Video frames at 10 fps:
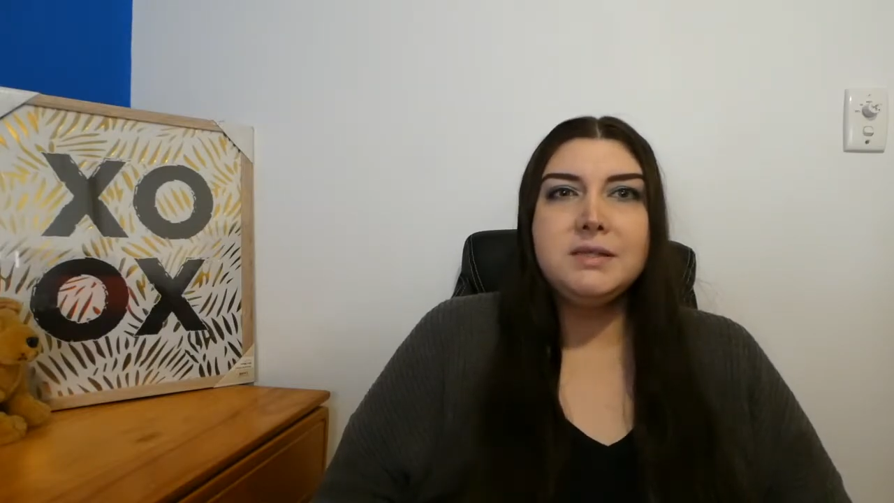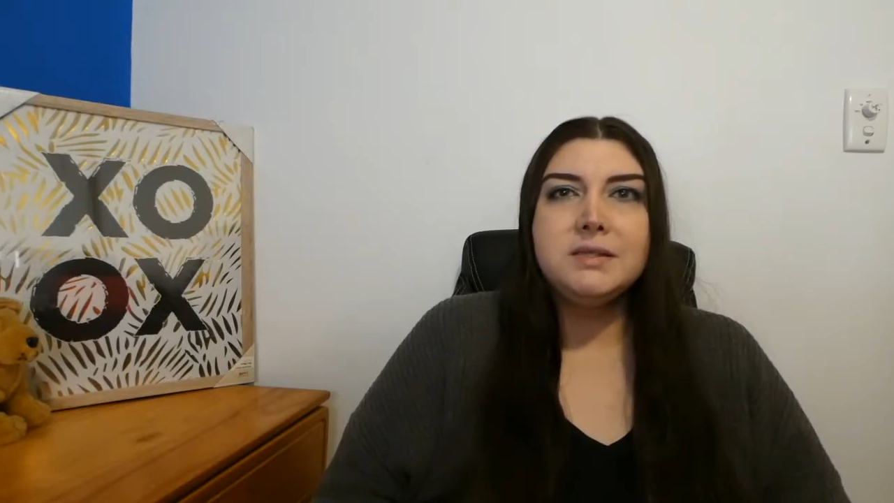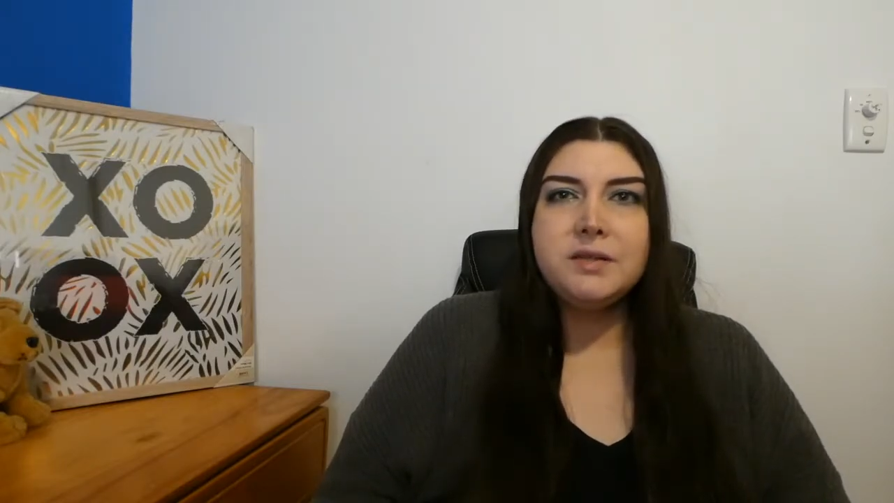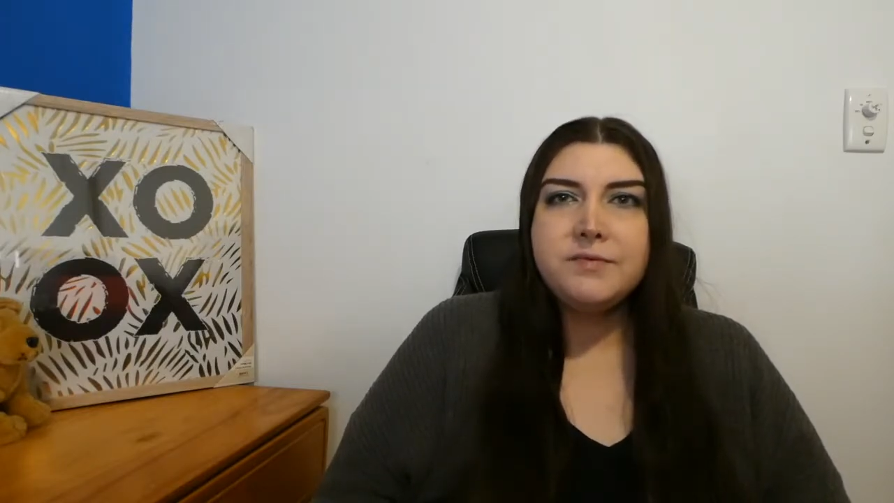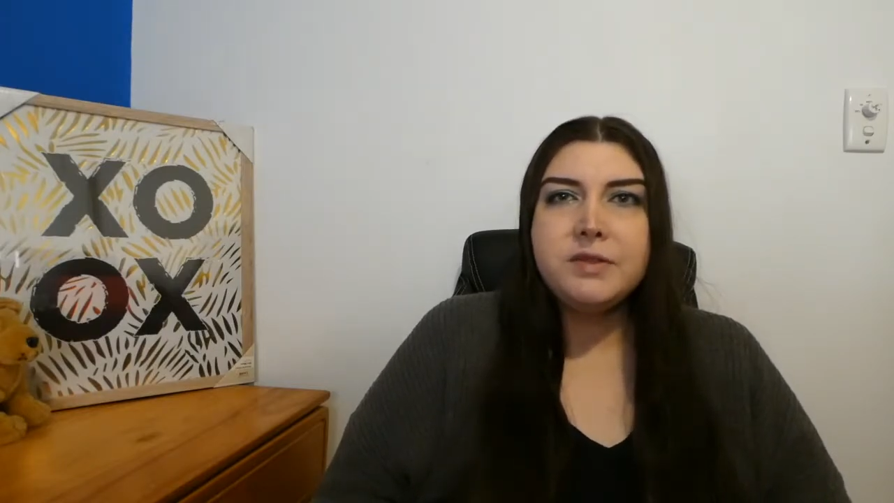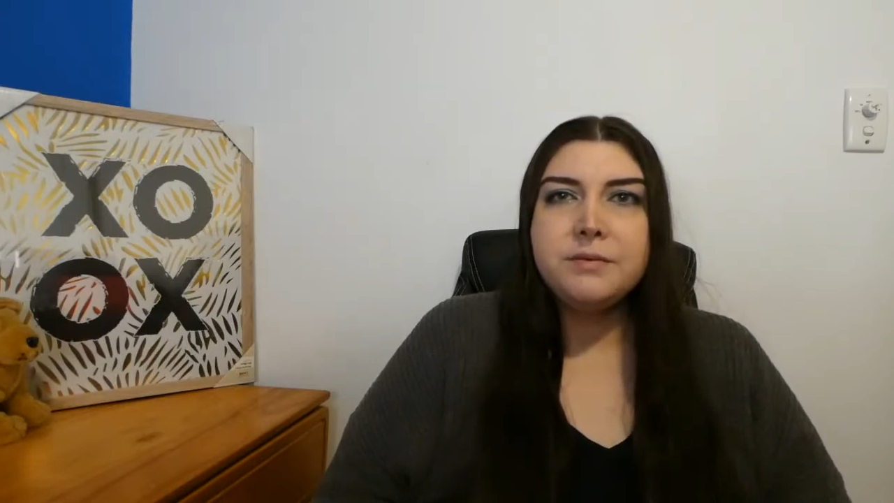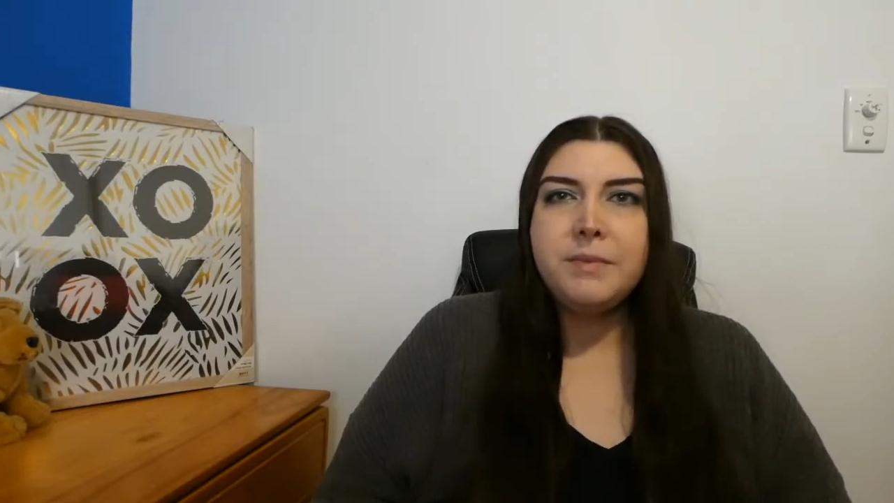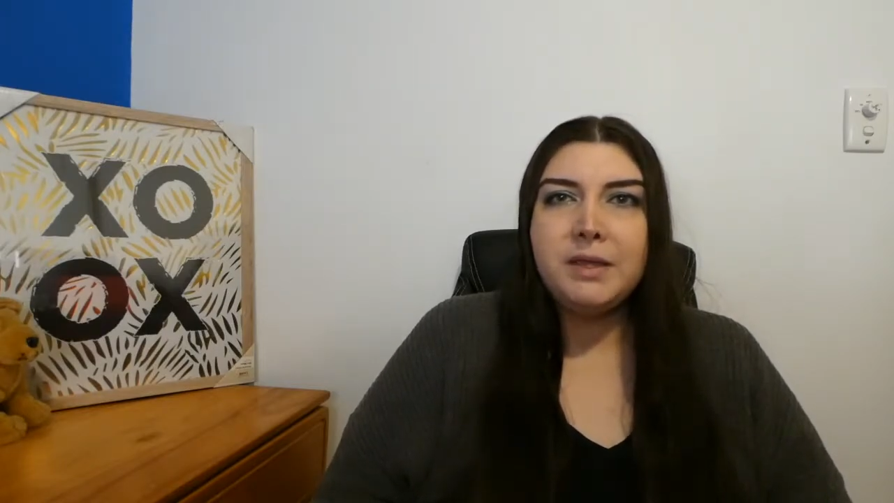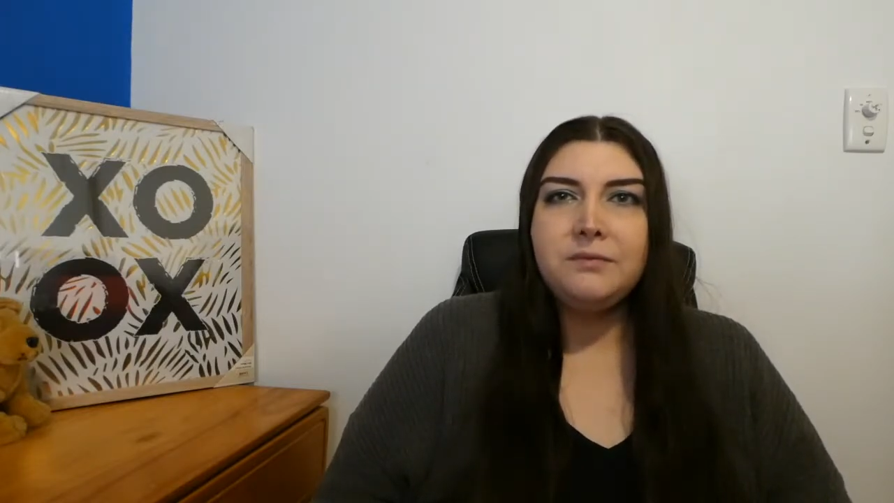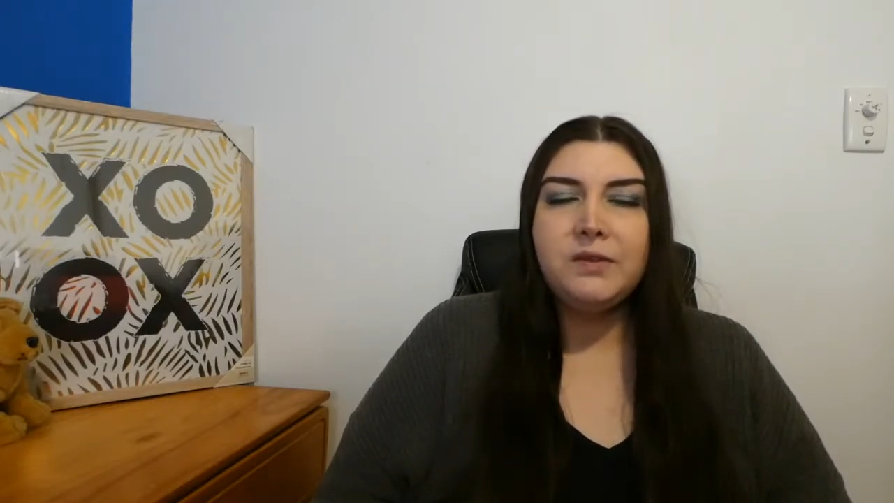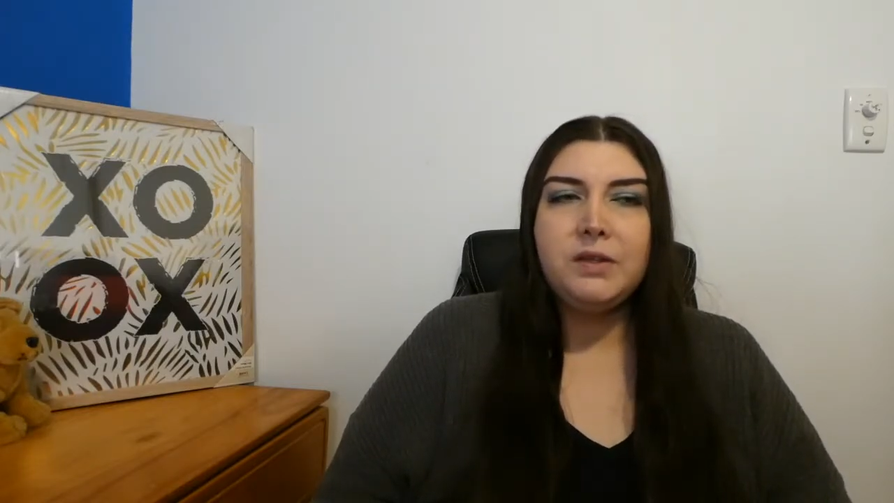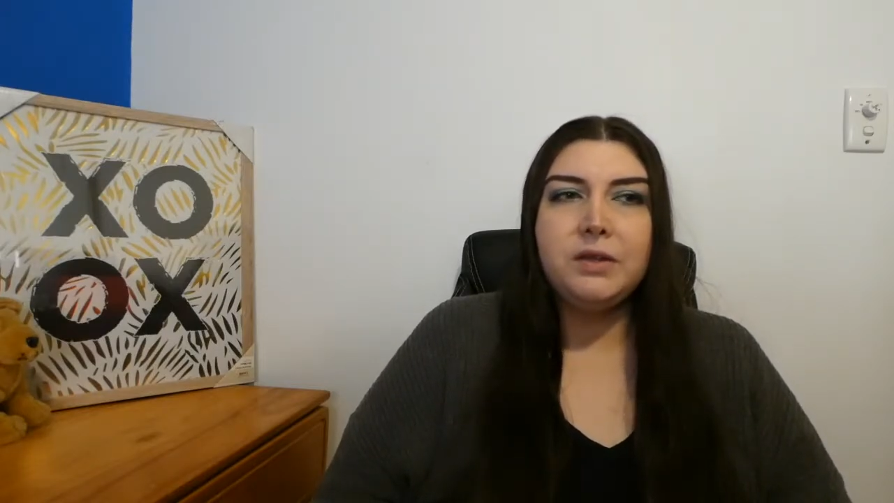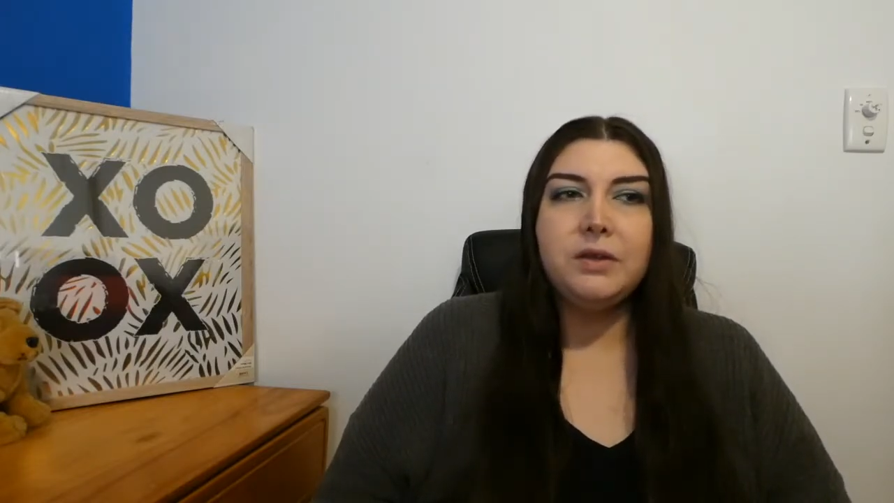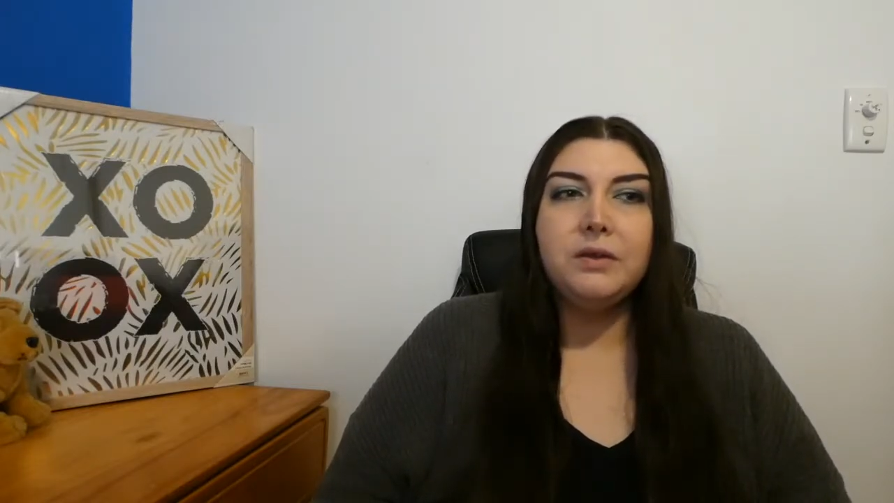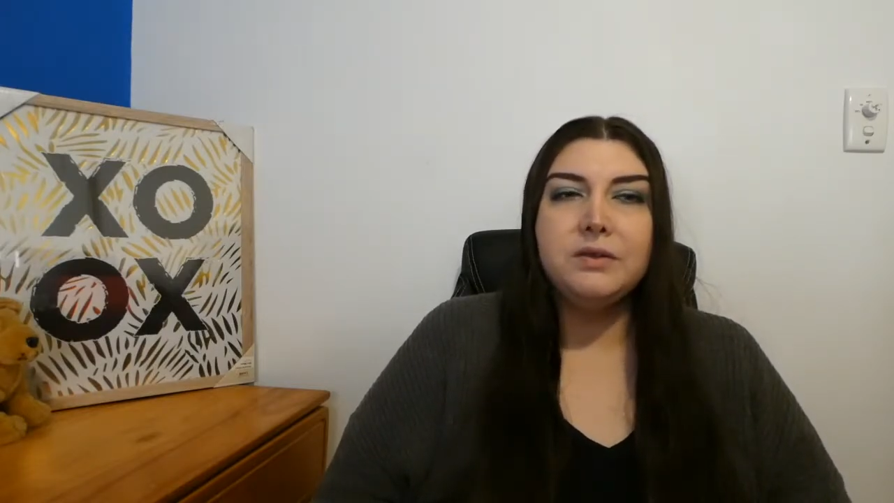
isn't even the main video,